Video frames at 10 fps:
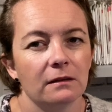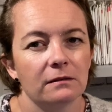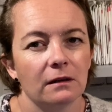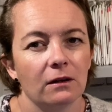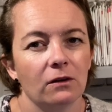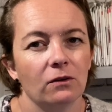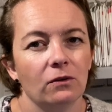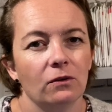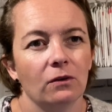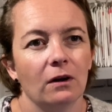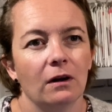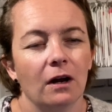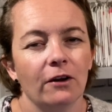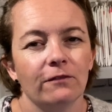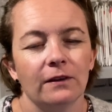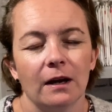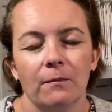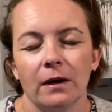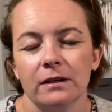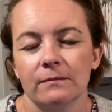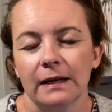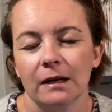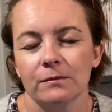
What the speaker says: so hopefully I might make up